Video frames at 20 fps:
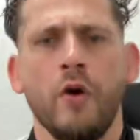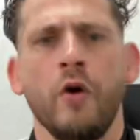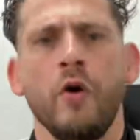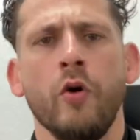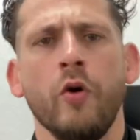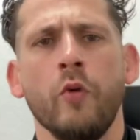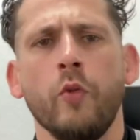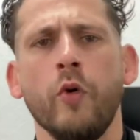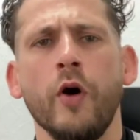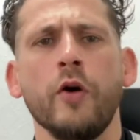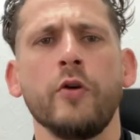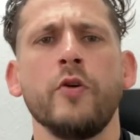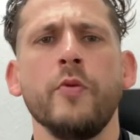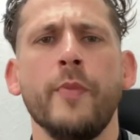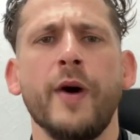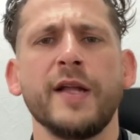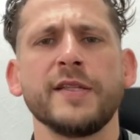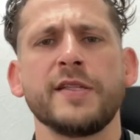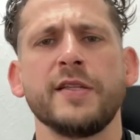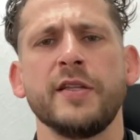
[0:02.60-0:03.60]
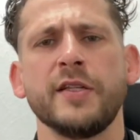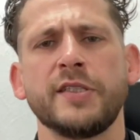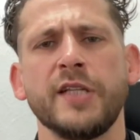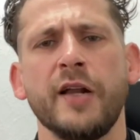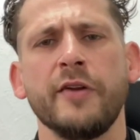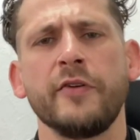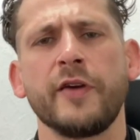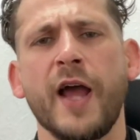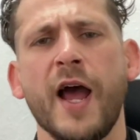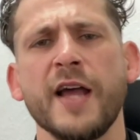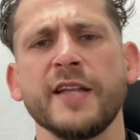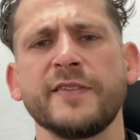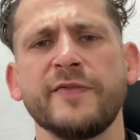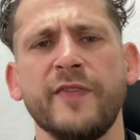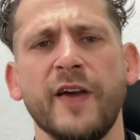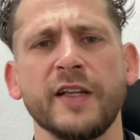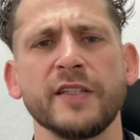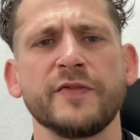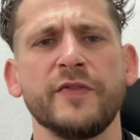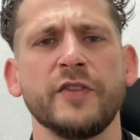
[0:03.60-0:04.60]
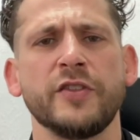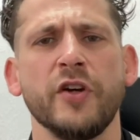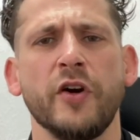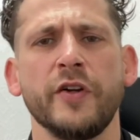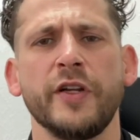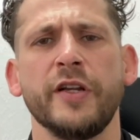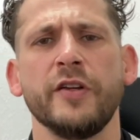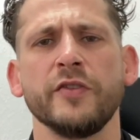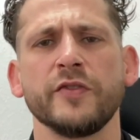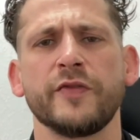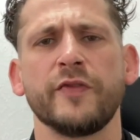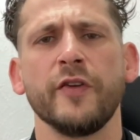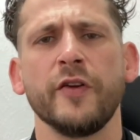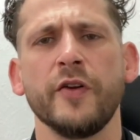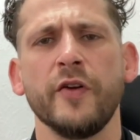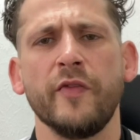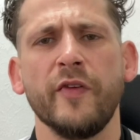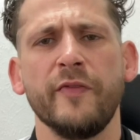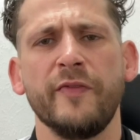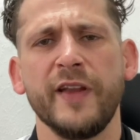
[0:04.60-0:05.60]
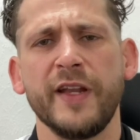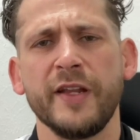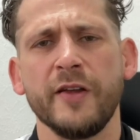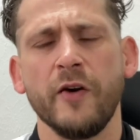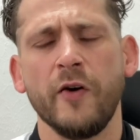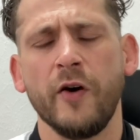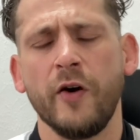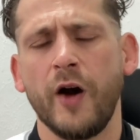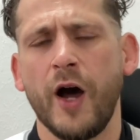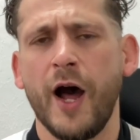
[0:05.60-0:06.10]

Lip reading: Welcome back to the channel, guys. Thanks for joining us for another video,